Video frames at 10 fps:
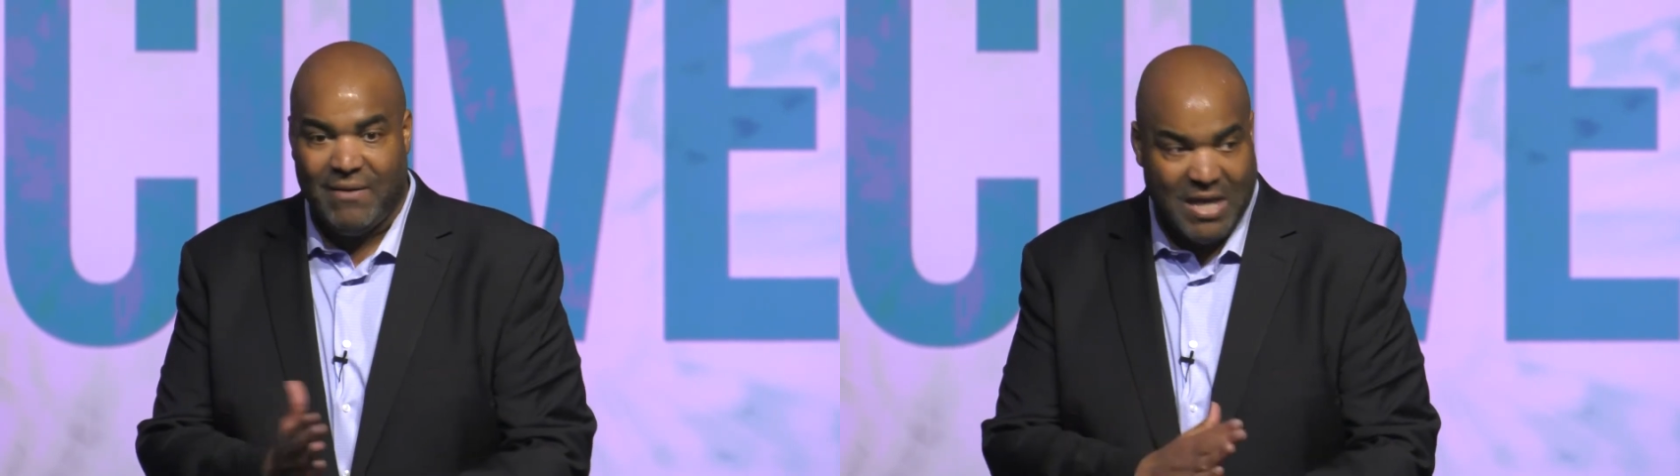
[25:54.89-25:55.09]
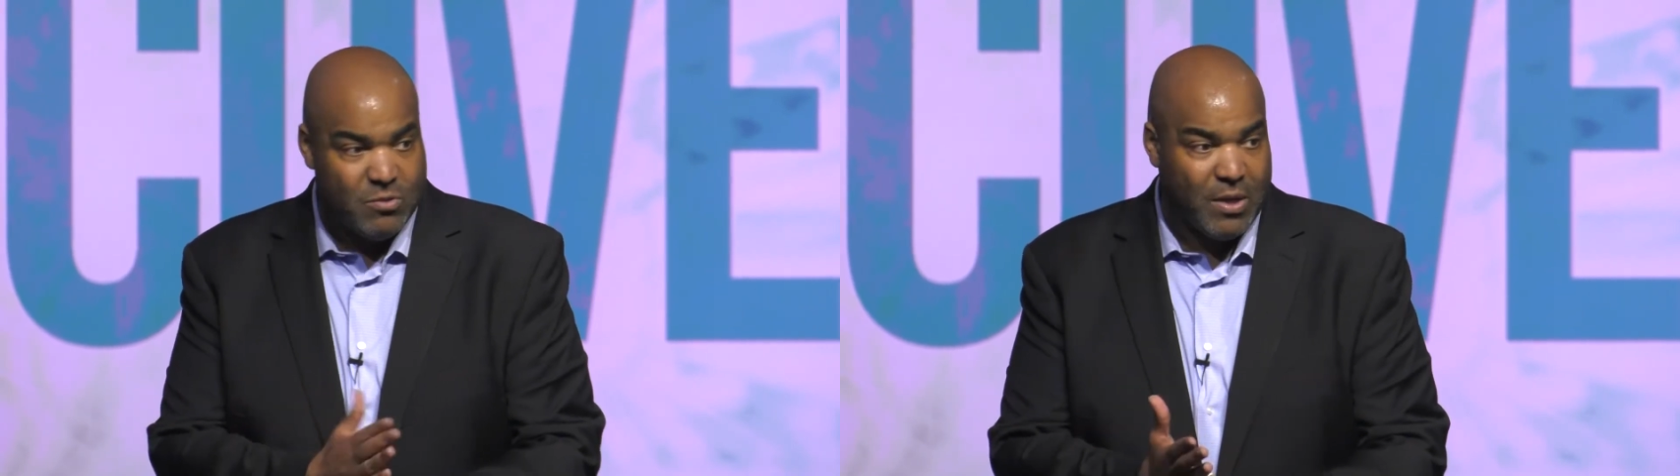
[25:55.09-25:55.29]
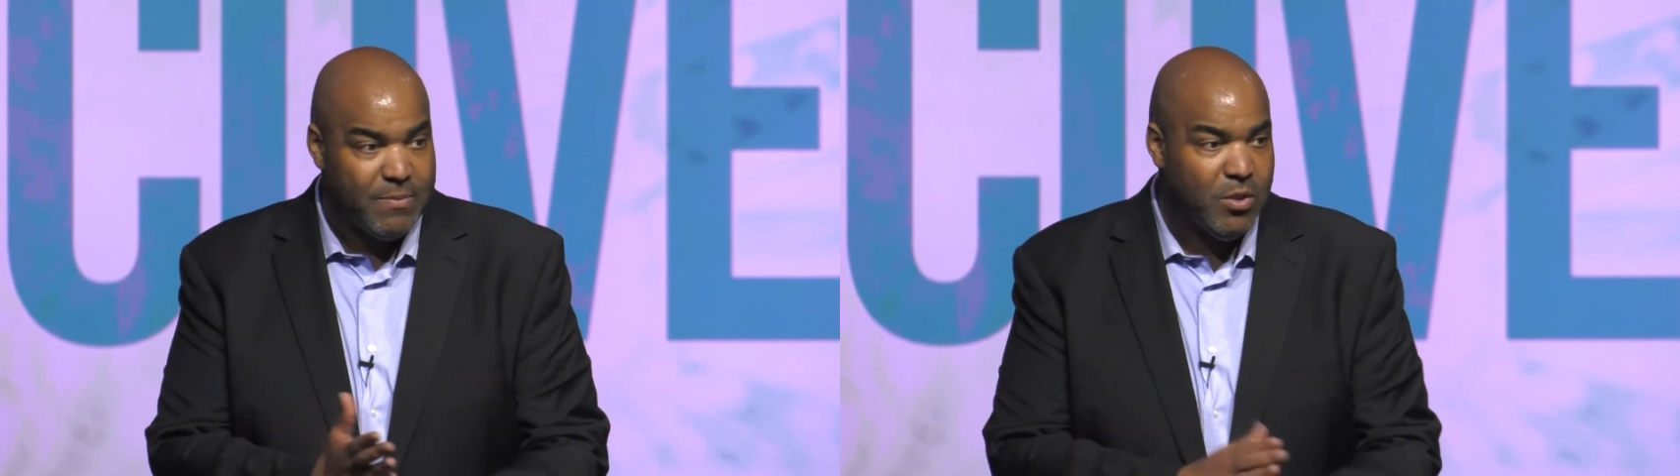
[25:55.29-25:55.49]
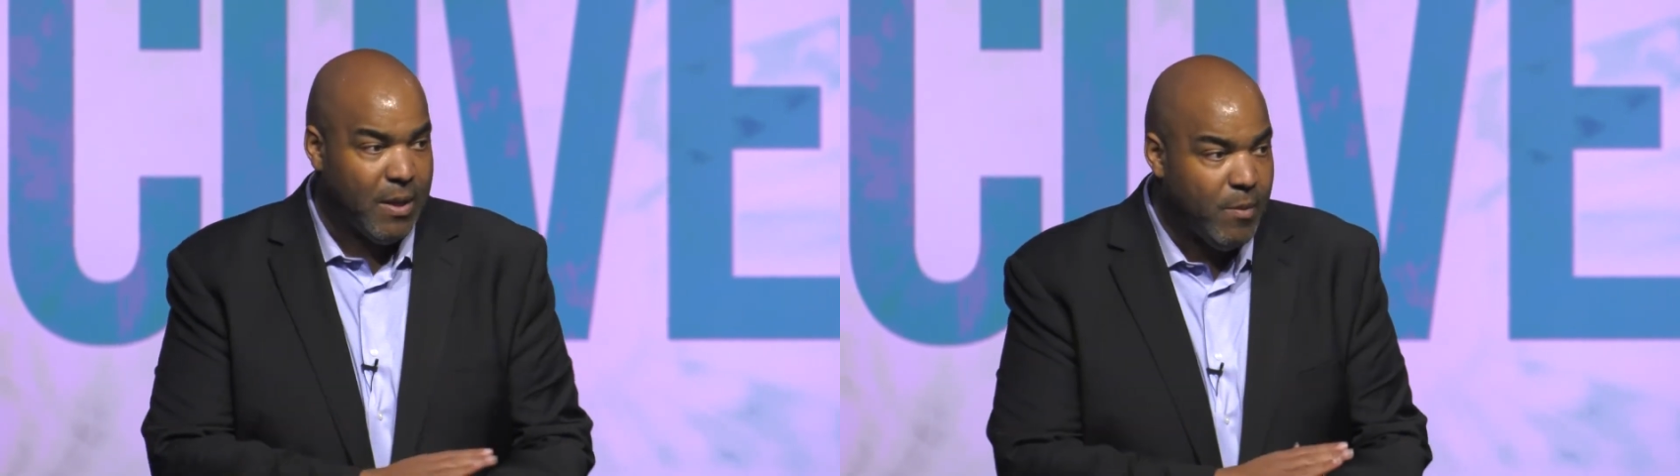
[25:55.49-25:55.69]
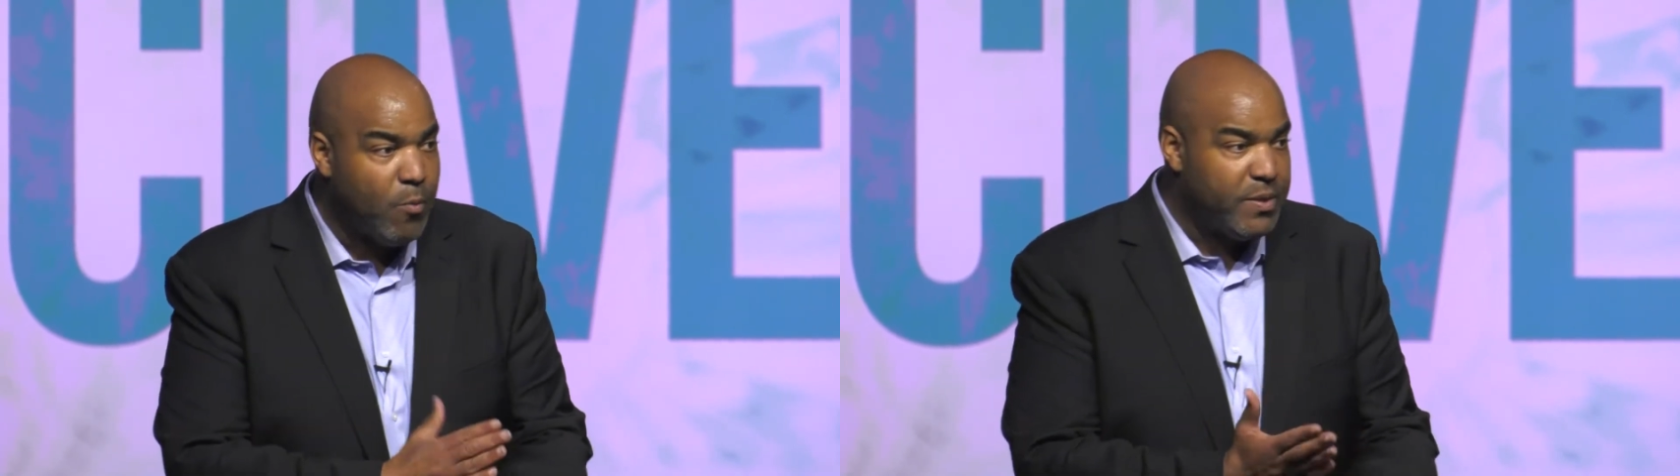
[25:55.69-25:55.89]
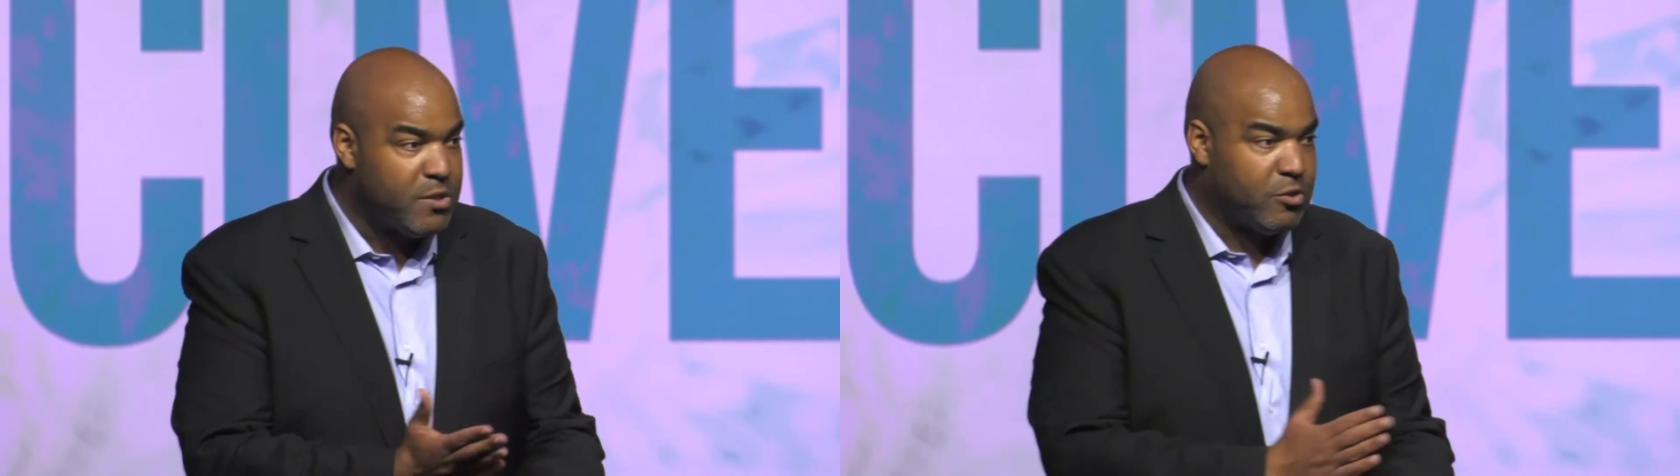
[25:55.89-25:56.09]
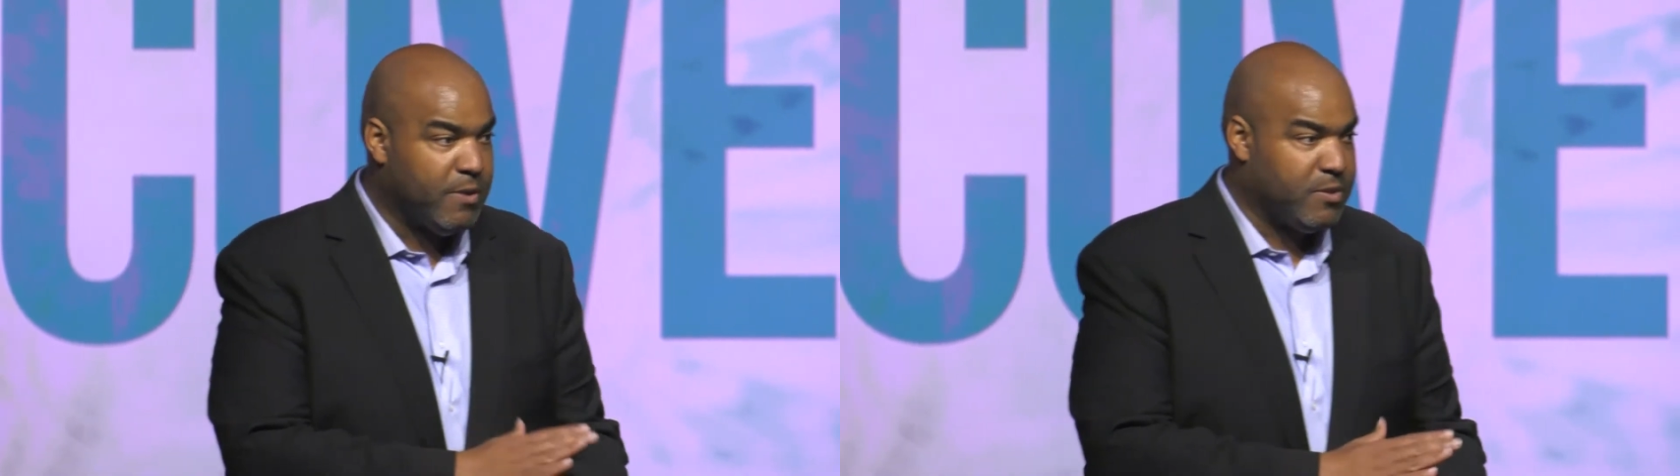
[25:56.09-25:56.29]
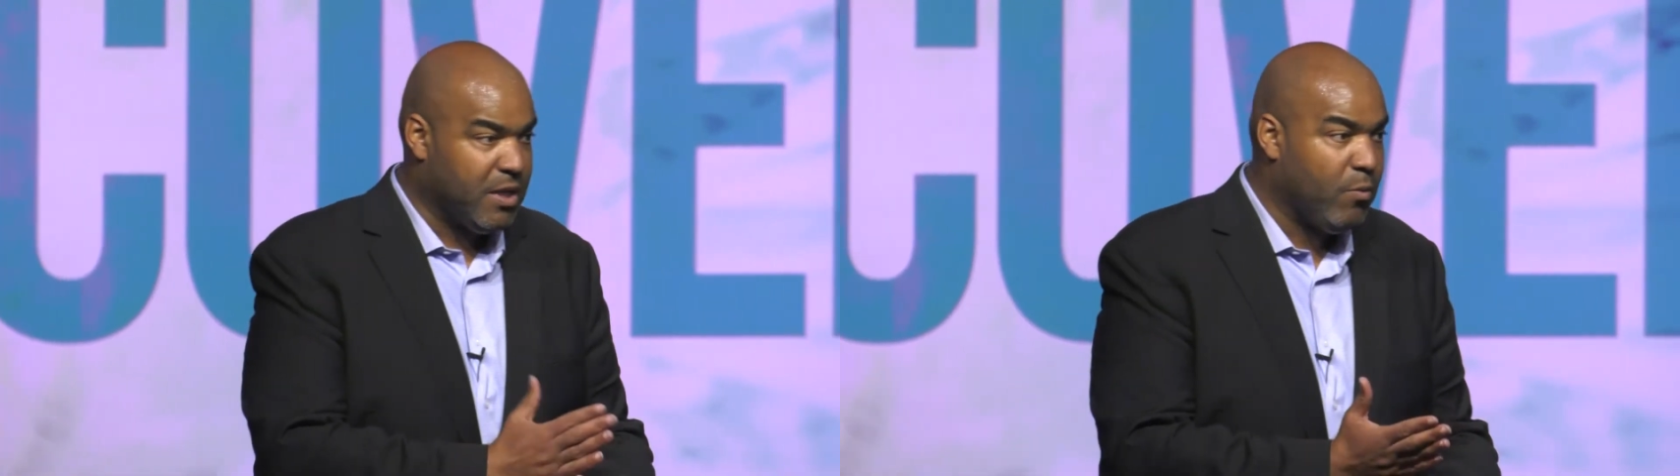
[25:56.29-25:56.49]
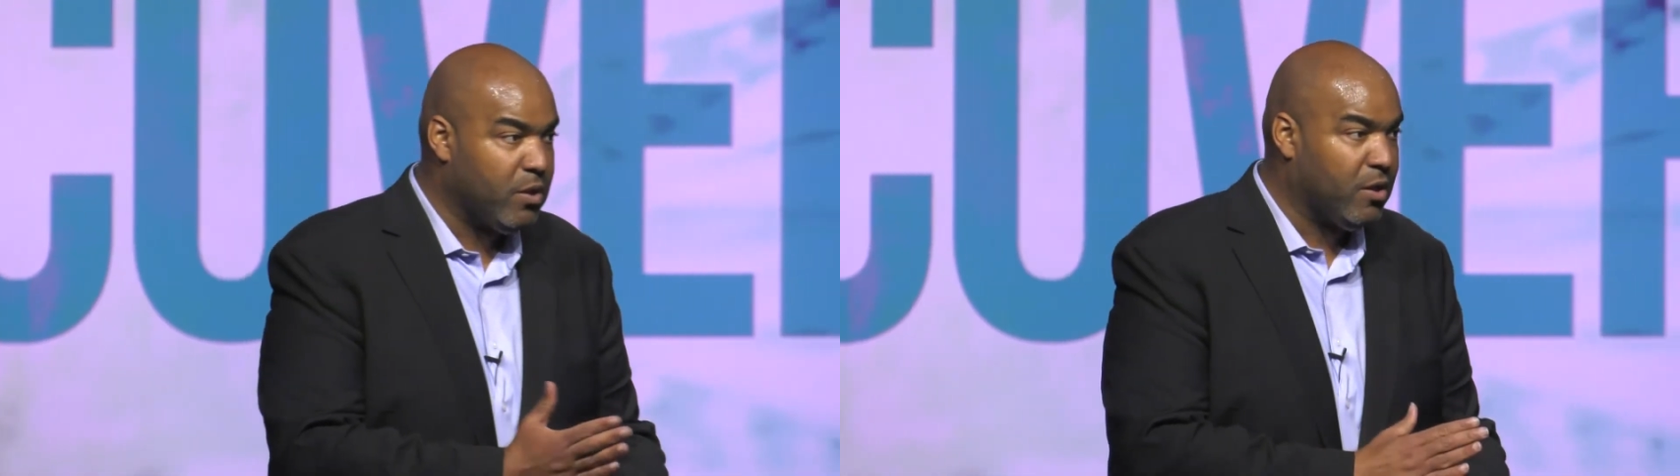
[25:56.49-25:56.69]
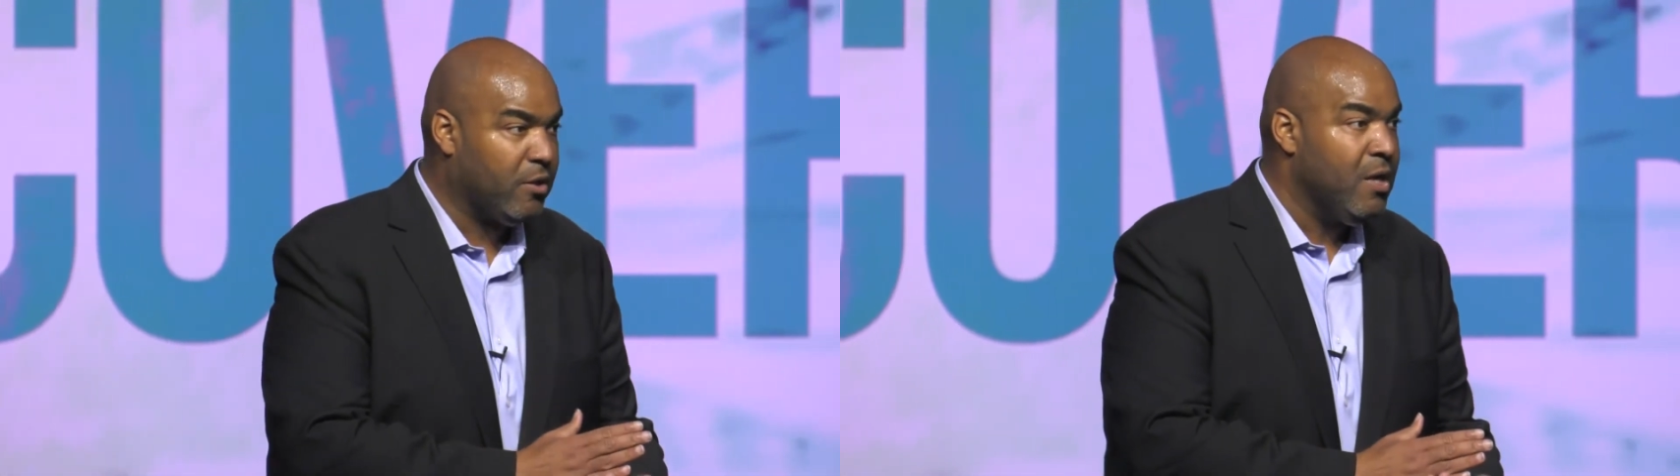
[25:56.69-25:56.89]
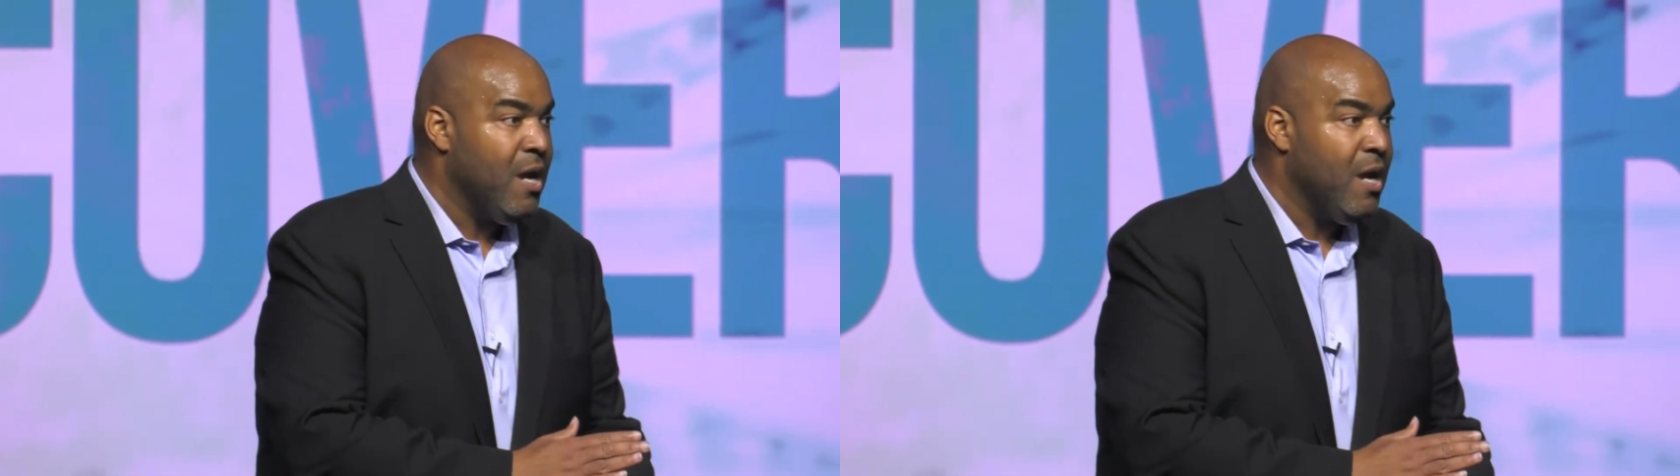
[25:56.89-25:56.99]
That's what I'm doing. I'm opening the scriptures. I want to learn.